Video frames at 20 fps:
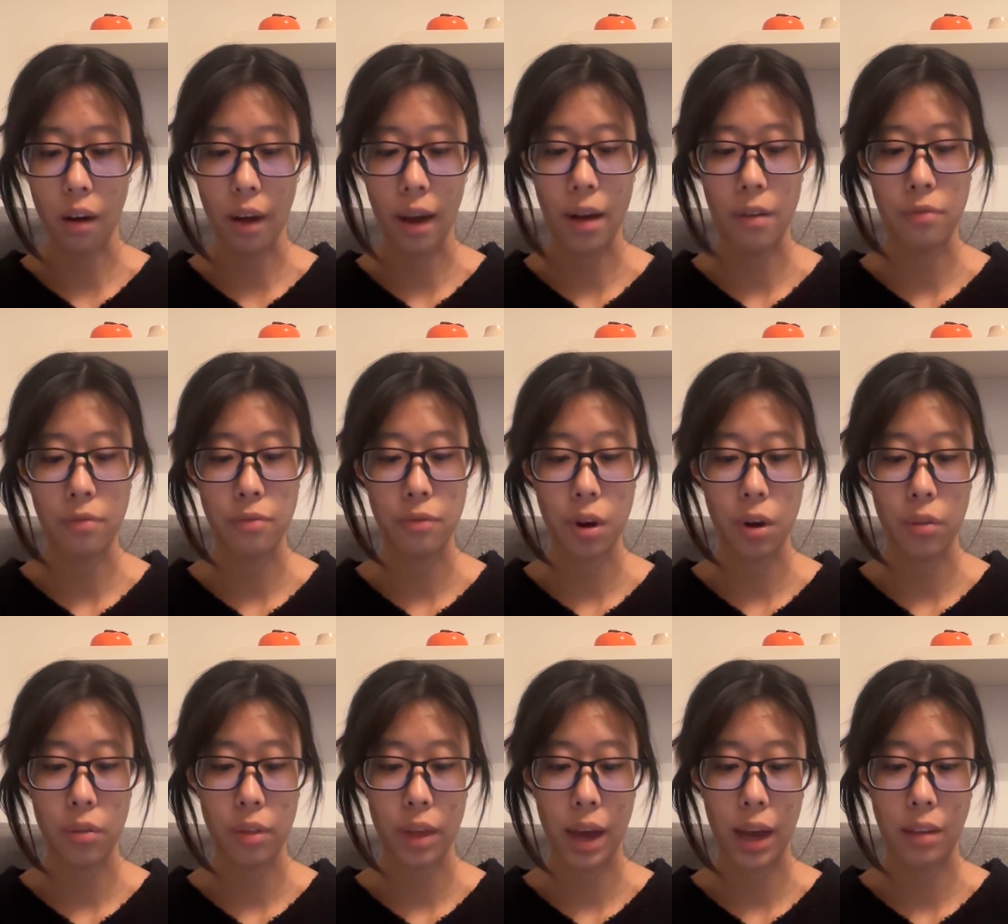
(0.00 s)
Have
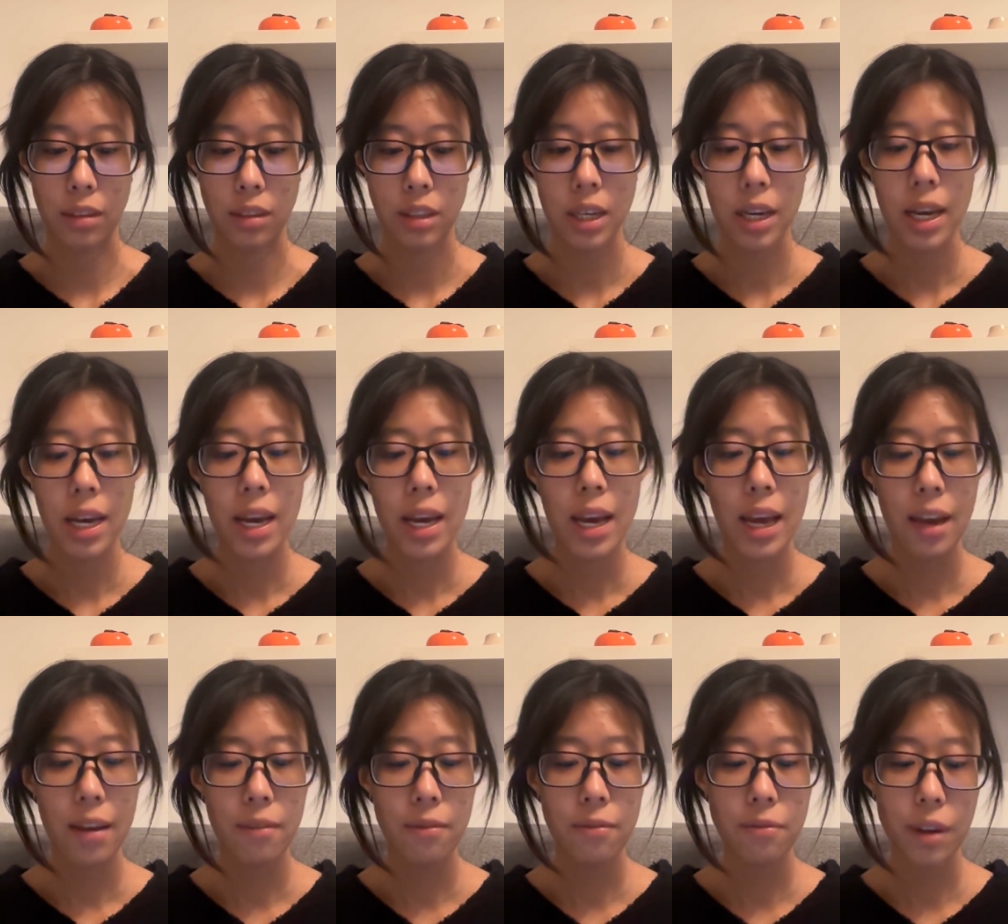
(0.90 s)
found that
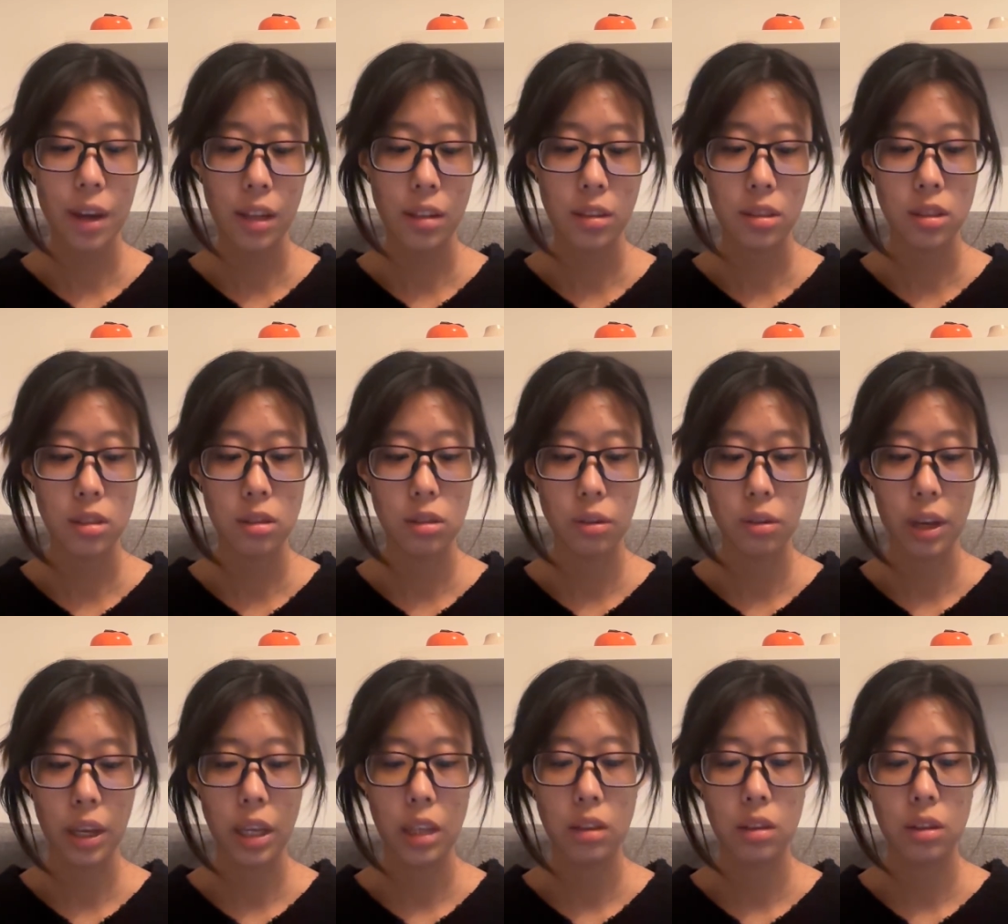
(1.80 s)
infants
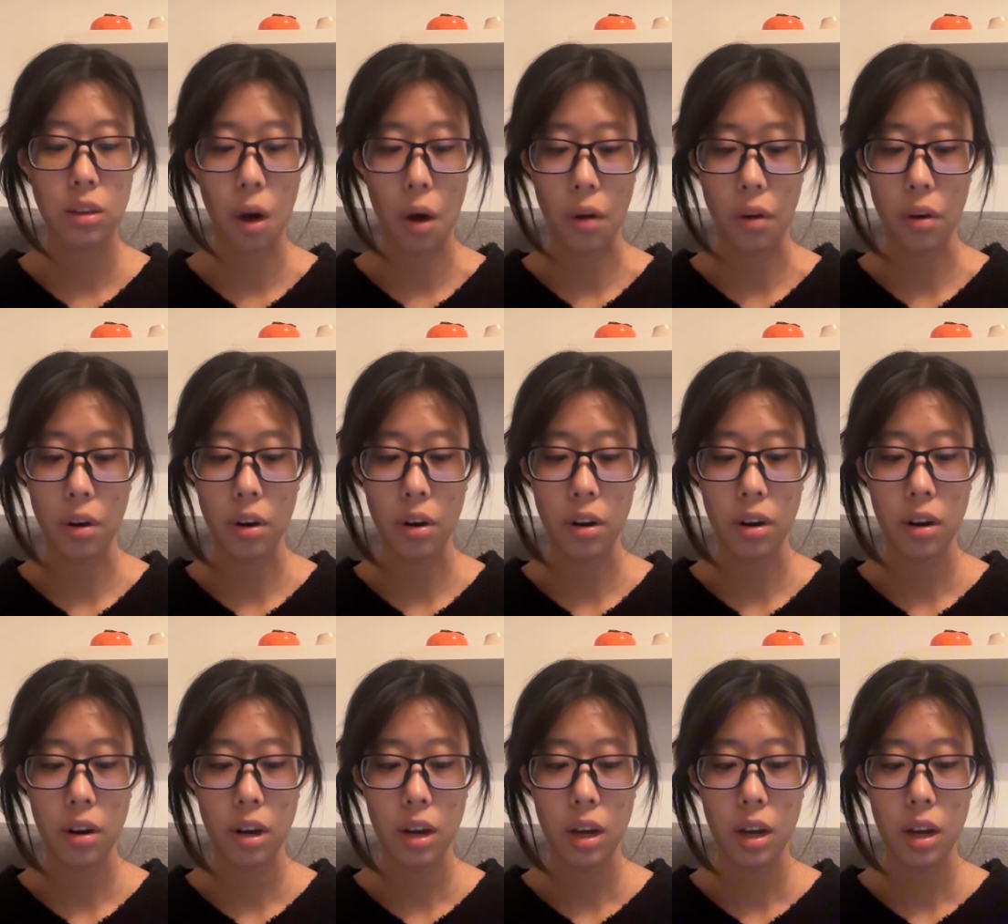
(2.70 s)
looking longer